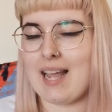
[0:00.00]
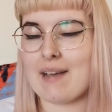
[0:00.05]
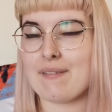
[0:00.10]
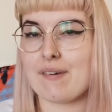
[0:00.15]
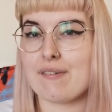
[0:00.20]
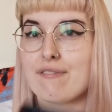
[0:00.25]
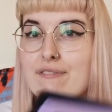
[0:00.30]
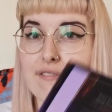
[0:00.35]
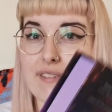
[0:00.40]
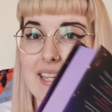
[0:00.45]
I
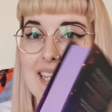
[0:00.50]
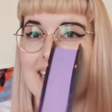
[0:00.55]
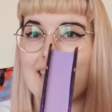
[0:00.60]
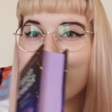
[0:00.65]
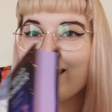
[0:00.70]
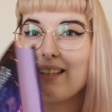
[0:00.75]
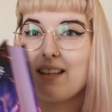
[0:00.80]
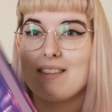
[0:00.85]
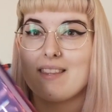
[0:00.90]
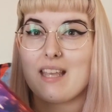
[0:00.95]
have a
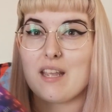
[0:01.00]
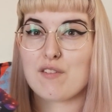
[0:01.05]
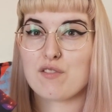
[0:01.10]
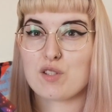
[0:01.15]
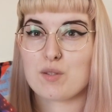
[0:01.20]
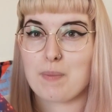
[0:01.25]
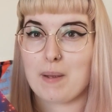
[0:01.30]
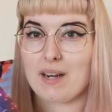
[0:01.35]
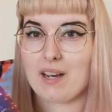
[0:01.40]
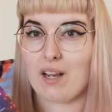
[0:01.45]
feeling that they've
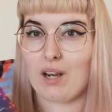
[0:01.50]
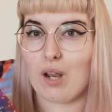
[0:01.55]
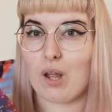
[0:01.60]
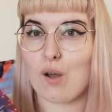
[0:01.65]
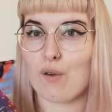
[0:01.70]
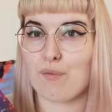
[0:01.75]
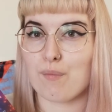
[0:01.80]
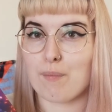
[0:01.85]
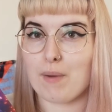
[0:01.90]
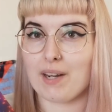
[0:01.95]
spent a
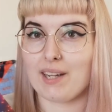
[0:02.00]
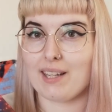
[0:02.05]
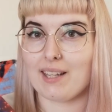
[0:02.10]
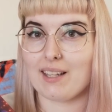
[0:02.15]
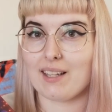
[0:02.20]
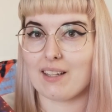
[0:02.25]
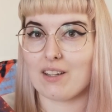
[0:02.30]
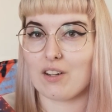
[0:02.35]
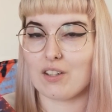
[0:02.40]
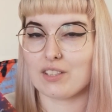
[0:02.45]
lot of
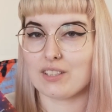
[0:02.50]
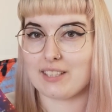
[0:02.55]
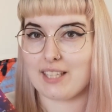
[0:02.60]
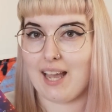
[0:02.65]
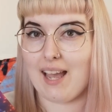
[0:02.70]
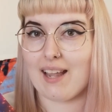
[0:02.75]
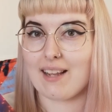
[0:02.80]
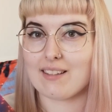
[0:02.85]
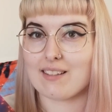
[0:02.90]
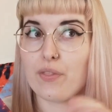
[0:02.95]
money on
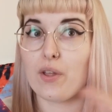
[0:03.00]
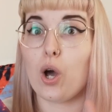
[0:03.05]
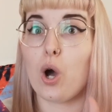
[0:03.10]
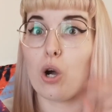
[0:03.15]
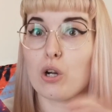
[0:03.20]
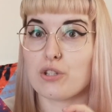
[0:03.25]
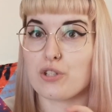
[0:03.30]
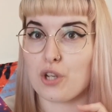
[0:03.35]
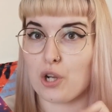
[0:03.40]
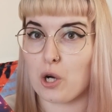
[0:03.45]
getting the
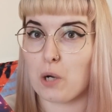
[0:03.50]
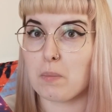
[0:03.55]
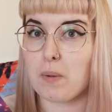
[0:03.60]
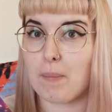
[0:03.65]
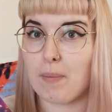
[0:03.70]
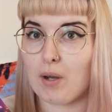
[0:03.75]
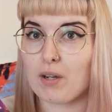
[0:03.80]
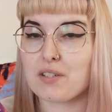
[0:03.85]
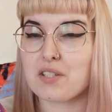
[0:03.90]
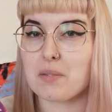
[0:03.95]
October
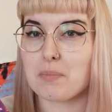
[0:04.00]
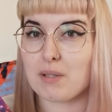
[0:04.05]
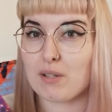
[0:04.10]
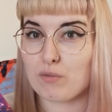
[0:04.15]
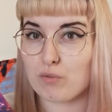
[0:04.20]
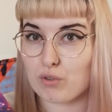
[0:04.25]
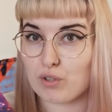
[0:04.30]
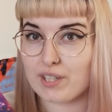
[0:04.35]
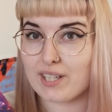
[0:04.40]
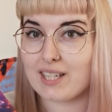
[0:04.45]
book to
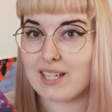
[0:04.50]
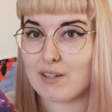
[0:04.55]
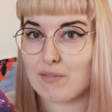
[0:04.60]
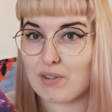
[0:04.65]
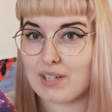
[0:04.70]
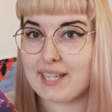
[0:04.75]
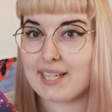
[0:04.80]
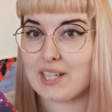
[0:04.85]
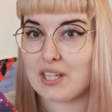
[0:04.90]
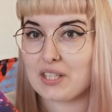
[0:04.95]
be really,
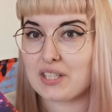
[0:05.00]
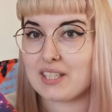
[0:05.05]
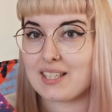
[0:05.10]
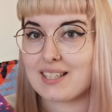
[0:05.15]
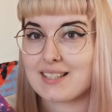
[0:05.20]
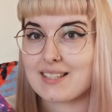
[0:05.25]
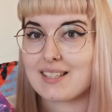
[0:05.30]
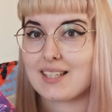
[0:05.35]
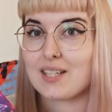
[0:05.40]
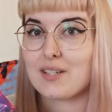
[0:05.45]
really good and
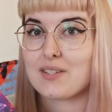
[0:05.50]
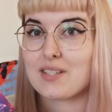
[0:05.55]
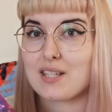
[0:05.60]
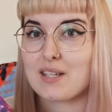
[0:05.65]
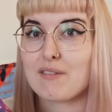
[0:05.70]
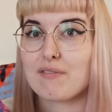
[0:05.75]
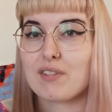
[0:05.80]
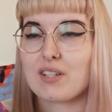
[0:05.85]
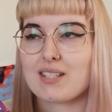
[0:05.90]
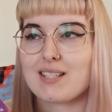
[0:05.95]

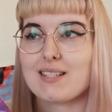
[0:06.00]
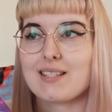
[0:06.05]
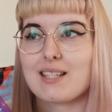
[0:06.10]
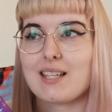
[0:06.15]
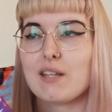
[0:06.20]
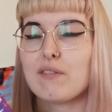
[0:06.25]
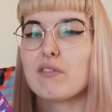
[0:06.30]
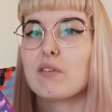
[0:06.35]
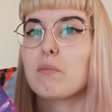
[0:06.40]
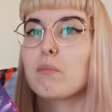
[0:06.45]
exclusive because
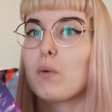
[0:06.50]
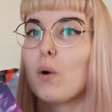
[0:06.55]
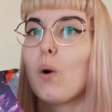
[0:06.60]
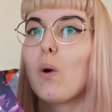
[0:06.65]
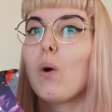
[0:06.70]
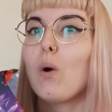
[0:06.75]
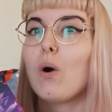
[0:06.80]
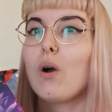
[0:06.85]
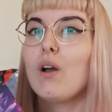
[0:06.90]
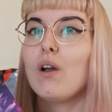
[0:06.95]
it's even
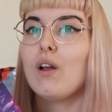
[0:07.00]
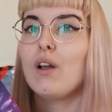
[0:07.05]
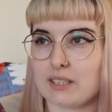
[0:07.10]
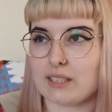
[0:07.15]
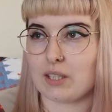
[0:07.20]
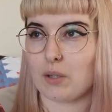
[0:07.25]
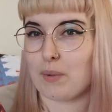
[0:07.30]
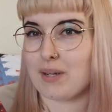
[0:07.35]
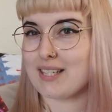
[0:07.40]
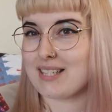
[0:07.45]
more,
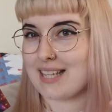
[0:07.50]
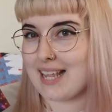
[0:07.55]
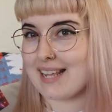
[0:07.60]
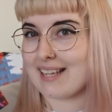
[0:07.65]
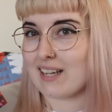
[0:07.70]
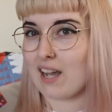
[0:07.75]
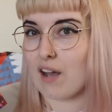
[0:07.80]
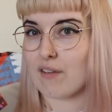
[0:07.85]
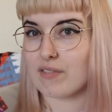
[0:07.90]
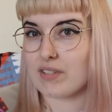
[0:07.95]
so we say,
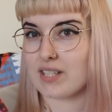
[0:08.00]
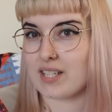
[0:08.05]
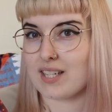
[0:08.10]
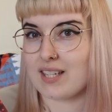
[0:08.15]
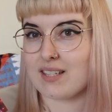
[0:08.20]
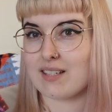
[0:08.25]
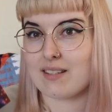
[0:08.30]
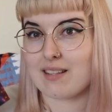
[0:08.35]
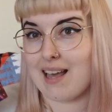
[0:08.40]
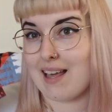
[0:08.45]

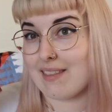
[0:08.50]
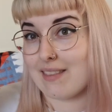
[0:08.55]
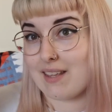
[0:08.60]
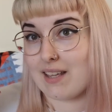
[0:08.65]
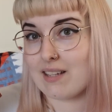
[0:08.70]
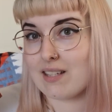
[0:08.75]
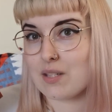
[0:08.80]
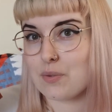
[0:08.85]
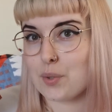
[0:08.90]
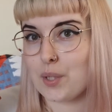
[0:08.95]
coveted than
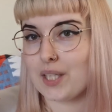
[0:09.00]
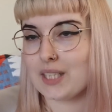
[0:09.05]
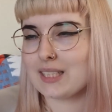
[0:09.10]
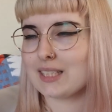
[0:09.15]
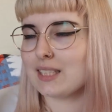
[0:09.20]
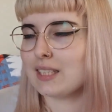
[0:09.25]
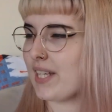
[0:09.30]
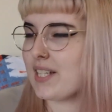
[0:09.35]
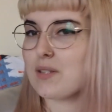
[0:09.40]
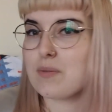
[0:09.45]
this one.
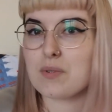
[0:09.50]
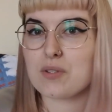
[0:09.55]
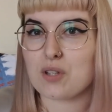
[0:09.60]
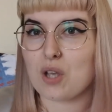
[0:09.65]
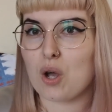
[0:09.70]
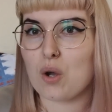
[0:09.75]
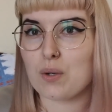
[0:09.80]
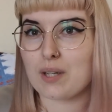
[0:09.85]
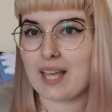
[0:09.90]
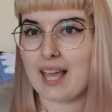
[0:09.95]
This was
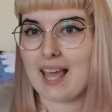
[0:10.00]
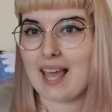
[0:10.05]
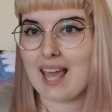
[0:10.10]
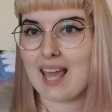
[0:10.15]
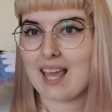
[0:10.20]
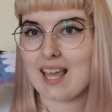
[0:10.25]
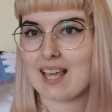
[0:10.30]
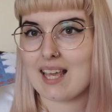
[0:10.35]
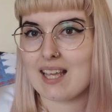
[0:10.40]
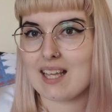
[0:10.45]

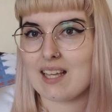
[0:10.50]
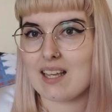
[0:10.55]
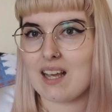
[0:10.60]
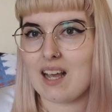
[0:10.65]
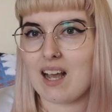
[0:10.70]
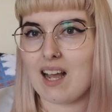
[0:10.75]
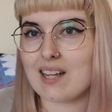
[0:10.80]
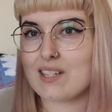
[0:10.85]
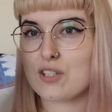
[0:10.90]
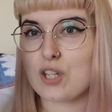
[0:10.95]
okay.
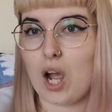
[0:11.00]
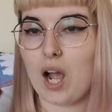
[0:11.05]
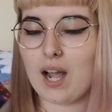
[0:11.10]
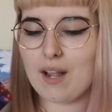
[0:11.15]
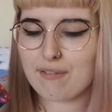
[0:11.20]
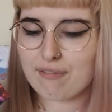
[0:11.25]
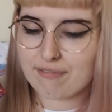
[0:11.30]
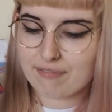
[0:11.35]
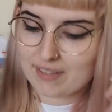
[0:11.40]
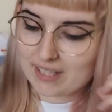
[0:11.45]

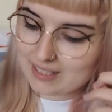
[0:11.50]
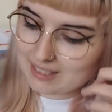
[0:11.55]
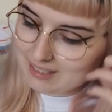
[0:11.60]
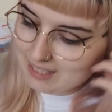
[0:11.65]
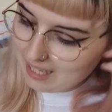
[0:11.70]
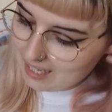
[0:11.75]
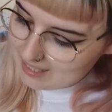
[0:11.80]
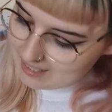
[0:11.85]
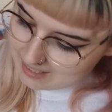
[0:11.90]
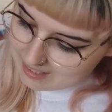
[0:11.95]
I feel
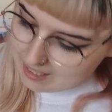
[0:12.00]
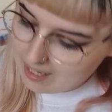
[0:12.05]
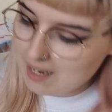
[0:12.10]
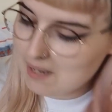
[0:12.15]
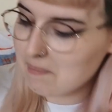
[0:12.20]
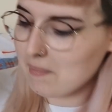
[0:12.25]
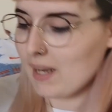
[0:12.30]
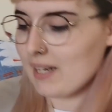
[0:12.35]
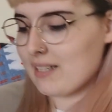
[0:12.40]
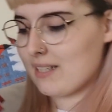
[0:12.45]
like
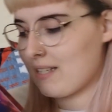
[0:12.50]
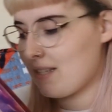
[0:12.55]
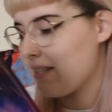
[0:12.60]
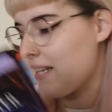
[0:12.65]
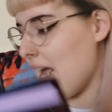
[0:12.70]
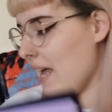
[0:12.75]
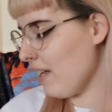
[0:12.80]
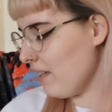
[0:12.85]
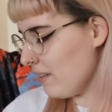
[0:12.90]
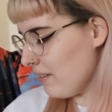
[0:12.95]
I might
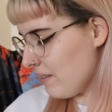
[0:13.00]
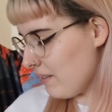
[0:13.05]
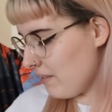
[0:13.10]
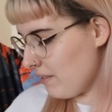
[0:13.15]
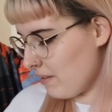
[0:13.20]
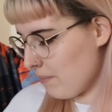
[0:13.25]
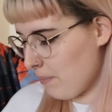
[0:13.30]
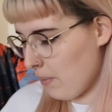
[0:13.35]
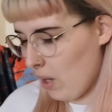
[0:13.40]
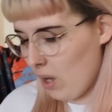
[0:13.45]
sell
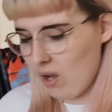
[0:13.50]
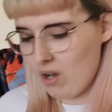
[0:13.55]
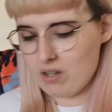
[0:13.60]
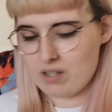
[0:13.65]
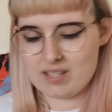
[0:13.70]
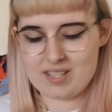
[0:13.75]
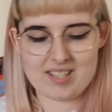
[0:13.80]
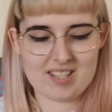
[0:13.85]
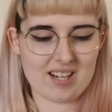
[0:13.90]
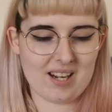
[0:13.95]
the
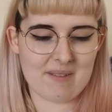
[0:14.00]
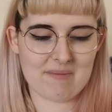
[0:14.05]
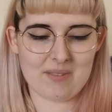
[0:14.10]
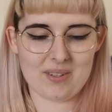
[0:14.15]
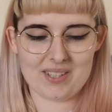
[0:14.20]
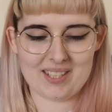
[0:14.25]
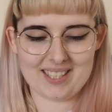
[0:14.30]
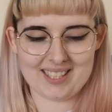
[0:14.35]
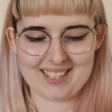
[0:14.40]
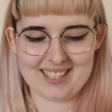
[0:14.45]
box, I'm
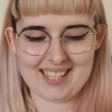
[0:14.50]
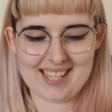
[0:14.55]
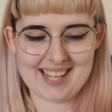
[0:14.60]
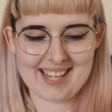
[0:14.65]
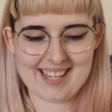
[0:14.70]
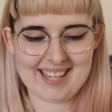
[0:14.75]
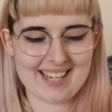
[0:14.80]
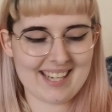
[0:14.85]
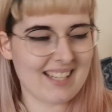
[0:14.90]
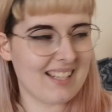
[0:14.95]
not gonna
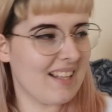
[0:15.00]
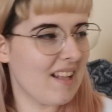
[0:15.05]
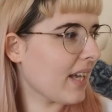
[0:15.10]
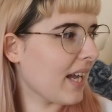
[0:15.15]
lie.